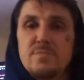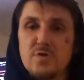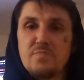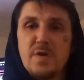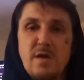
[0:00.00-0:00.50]

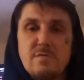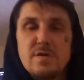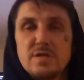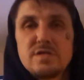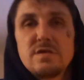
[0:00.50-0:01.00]
your
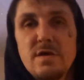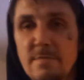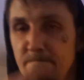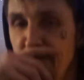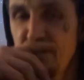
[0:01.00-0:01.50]
parents.
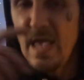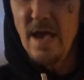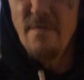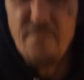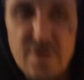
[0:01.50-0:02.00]

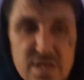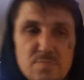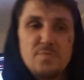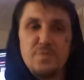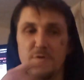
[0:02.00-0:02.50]
And for
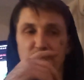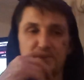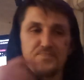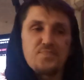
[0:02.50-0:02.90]
some of you,